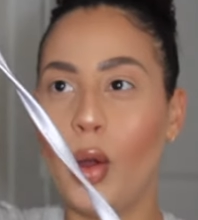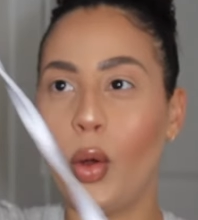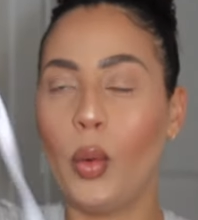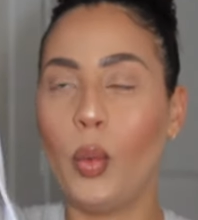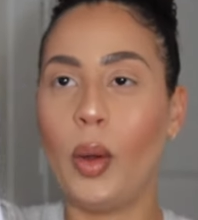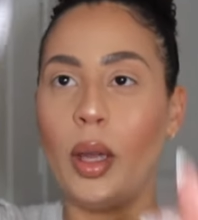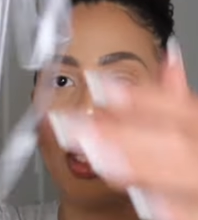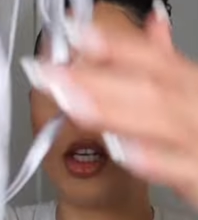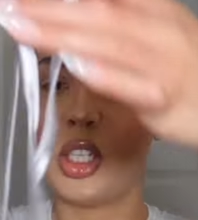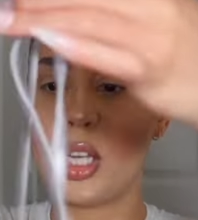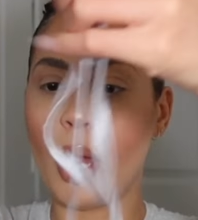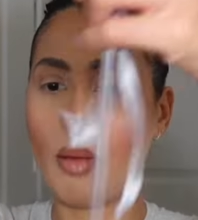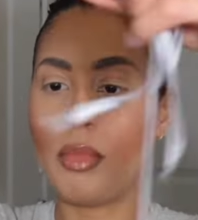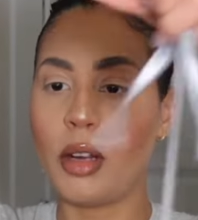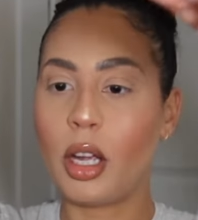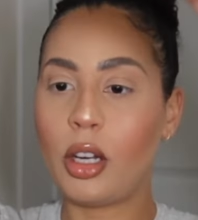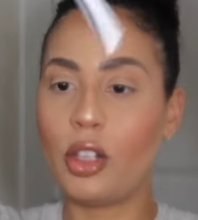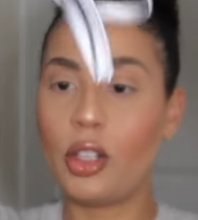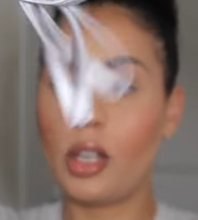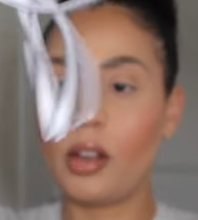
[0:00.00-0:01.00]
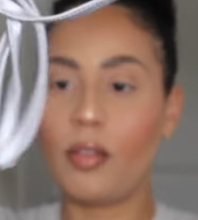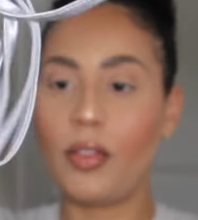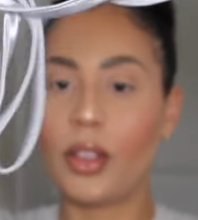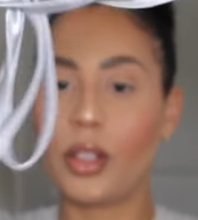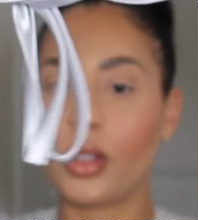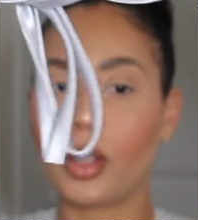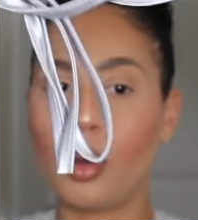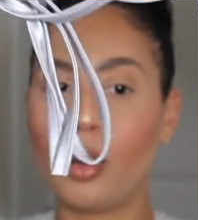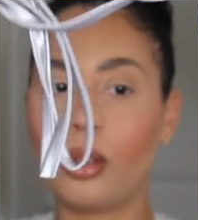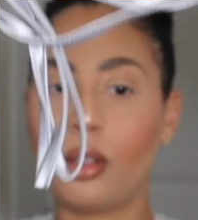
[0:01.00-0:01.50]
which I'm not sure if
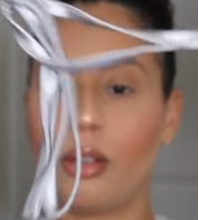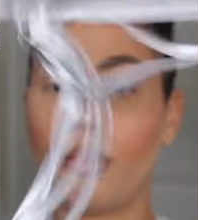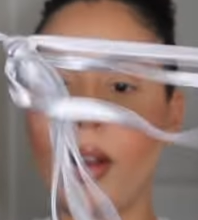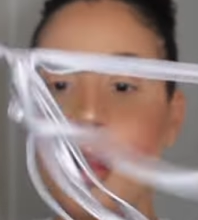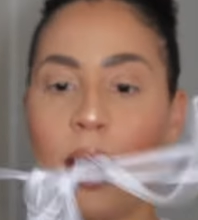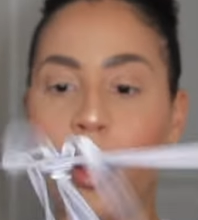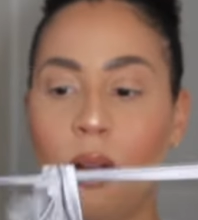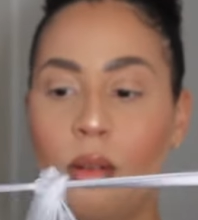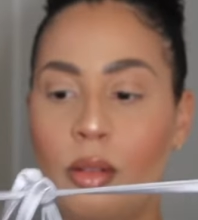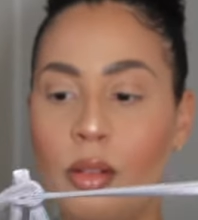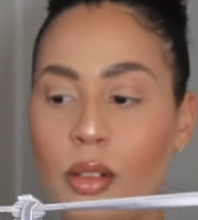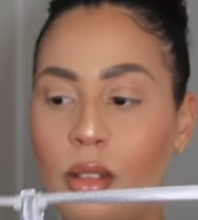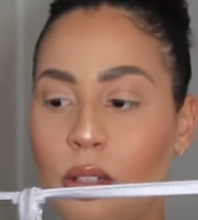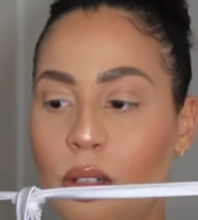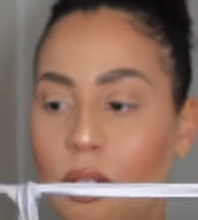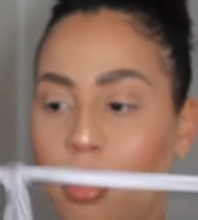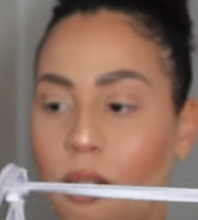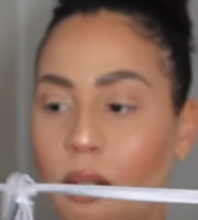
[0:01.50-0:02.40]
this goes around